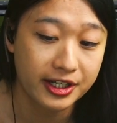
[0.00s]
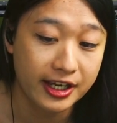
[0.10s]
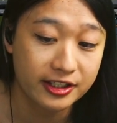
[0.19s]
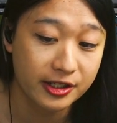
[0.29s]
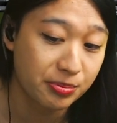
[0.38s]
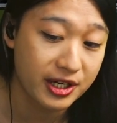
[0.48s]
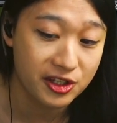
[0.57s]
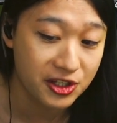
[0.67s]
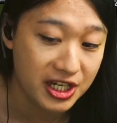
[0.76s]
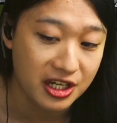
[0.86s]
and I press
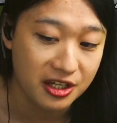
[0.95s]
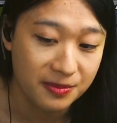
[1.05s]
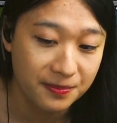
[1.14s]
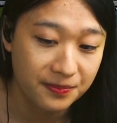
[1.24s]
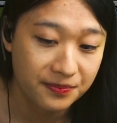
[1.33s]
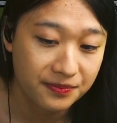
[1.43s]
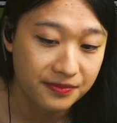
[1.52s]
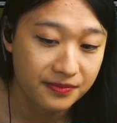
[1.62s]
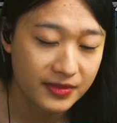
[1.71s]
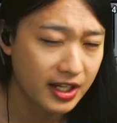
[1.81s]
D
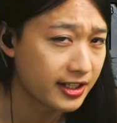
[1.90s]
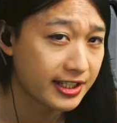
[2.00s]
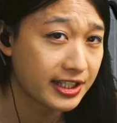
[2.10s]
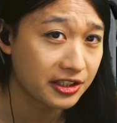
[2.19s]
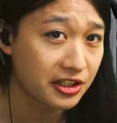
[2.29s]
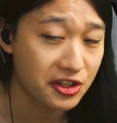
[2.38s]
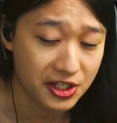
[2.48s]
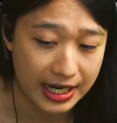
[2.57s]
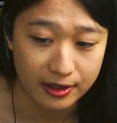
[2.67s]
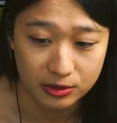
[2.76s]
and I get the
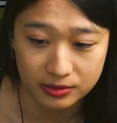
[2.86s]
scout.